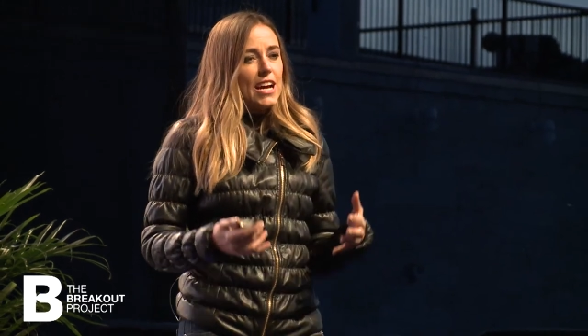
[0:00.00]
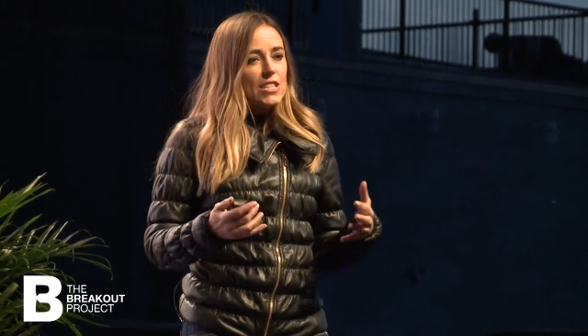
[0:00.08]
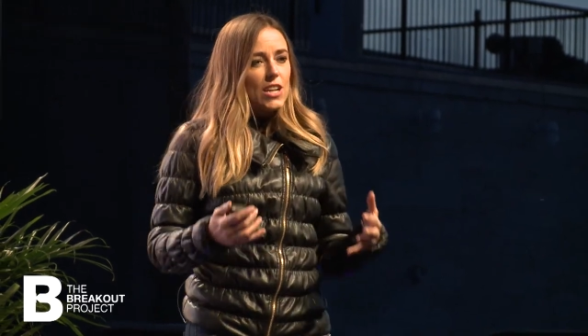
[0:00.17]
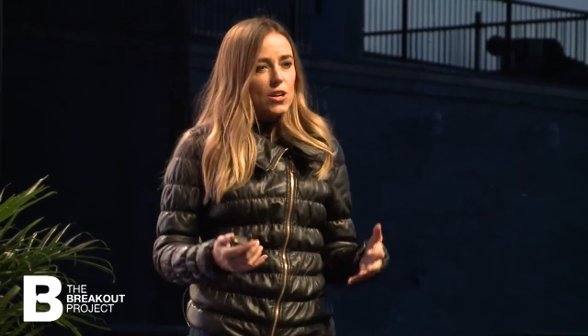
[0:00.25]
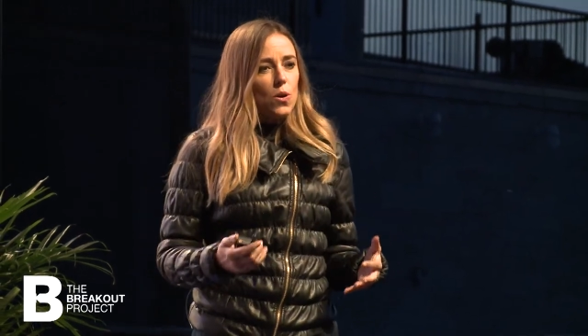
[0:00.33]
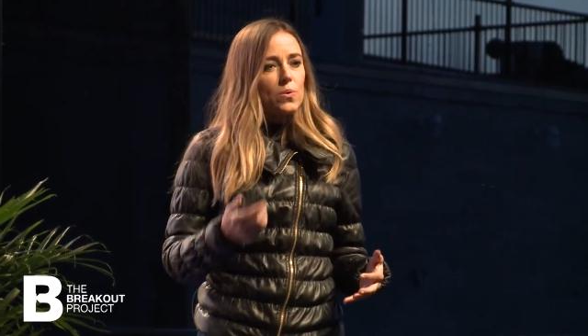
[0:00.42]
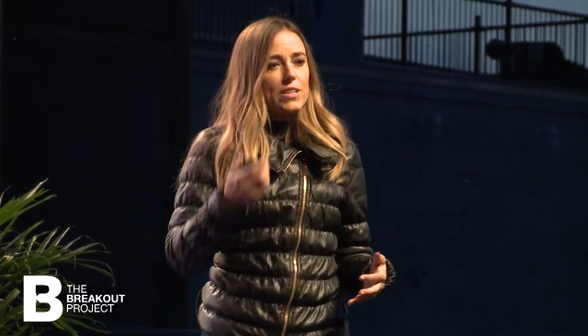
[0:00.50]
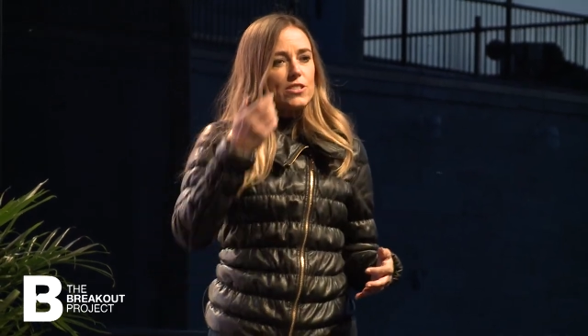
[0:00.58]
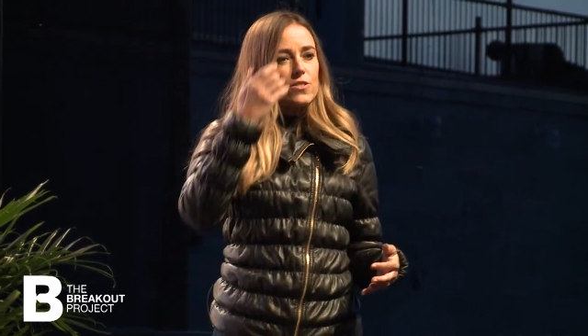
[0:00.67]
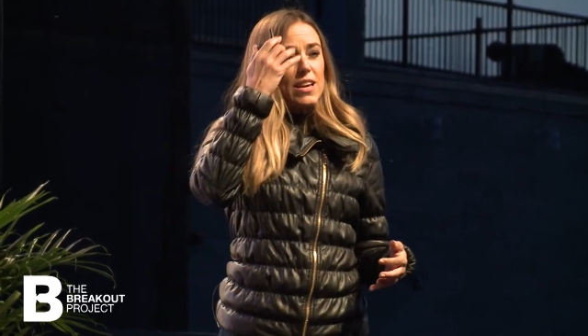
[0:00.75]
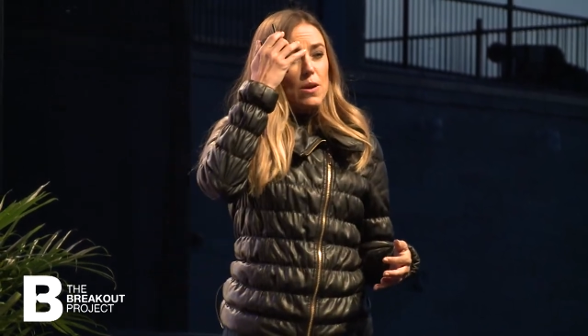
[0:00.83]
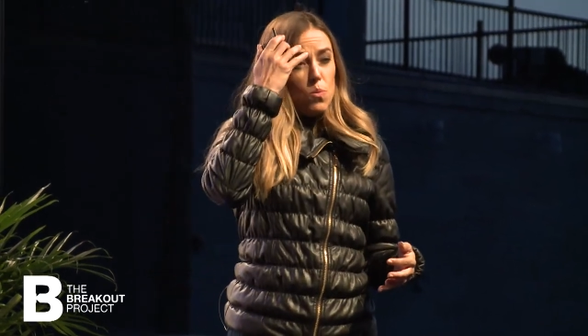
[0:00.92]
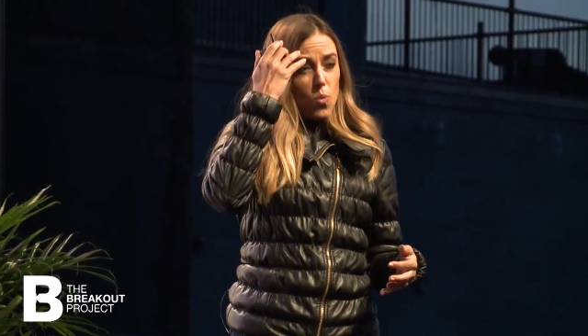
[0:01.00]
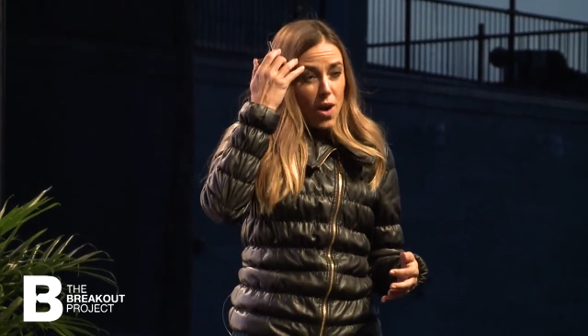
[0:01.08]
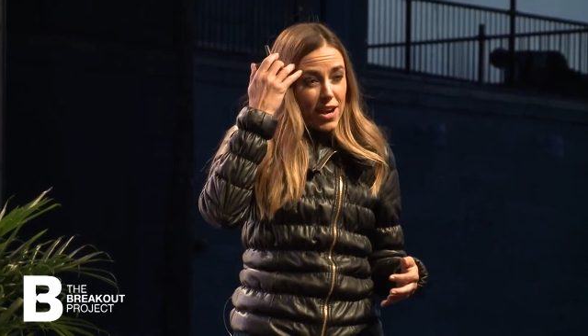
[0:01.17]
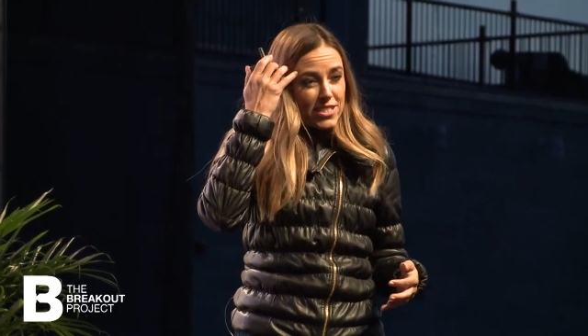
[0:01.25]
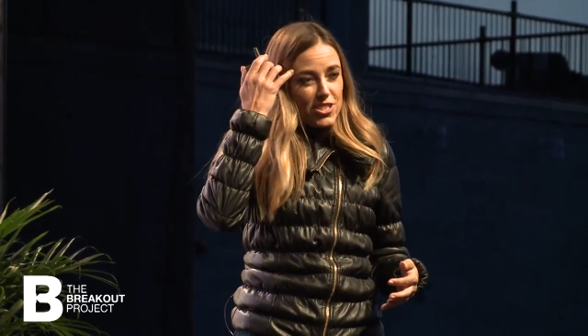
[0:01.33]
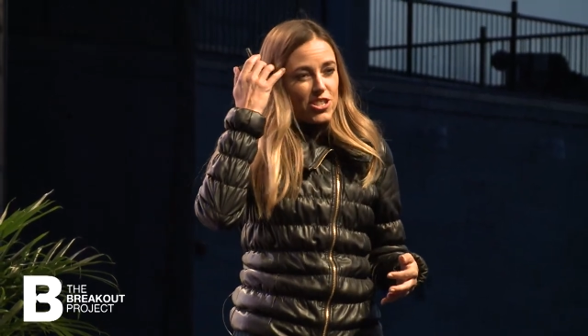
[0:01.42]
not only do they
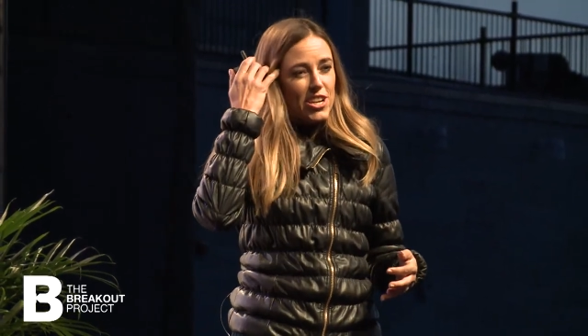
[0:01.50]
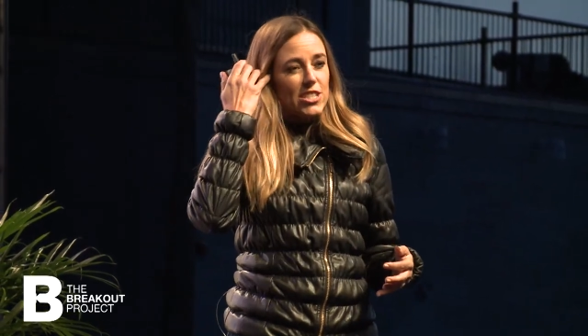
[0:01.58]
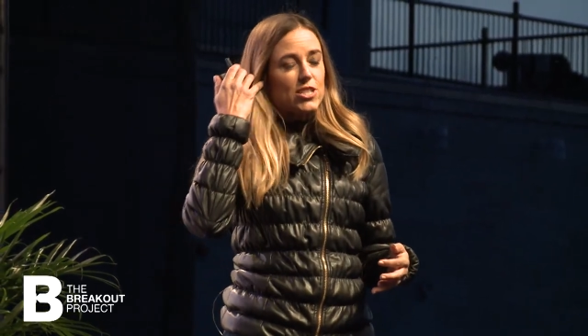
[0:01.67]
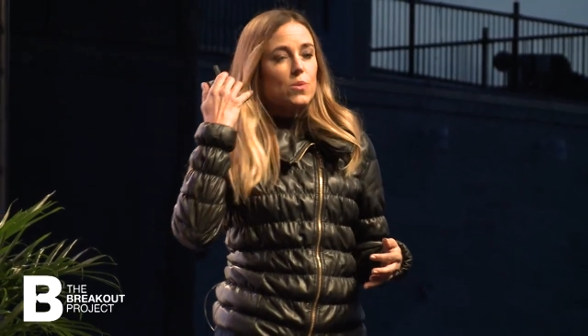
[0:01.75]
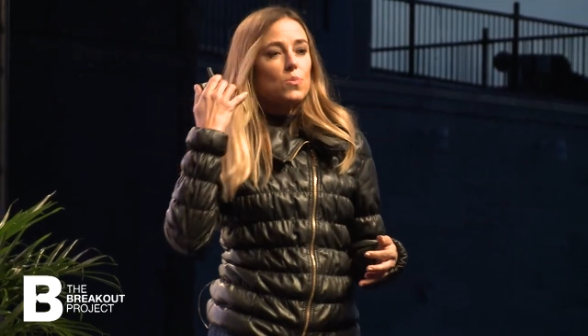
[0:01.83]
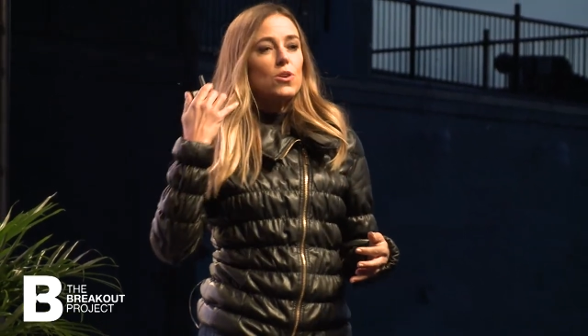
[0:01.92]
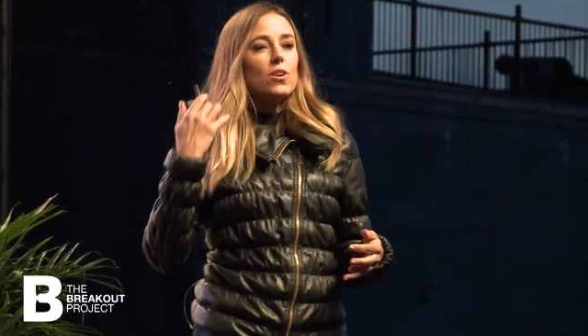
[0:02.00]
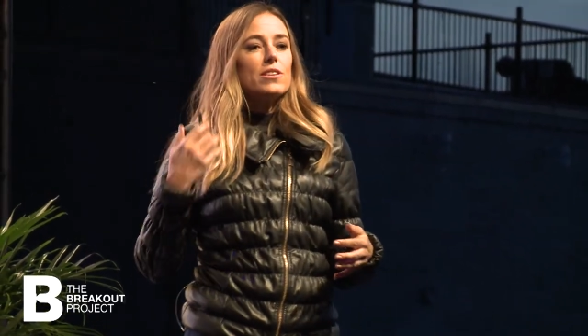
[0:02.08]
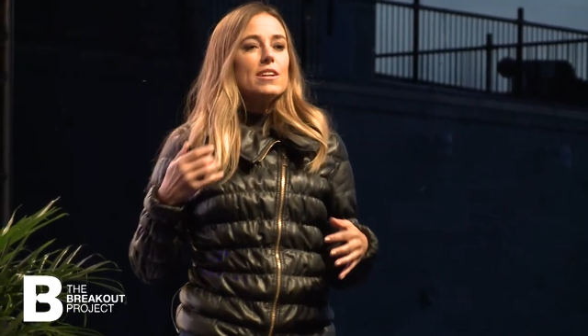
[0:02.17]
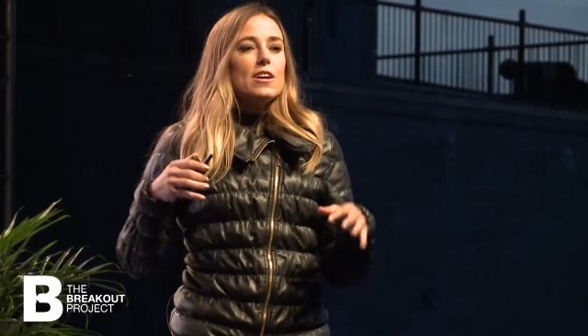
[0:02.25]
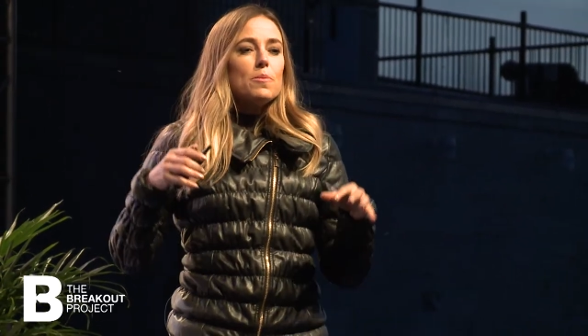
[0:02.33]
want to change the world,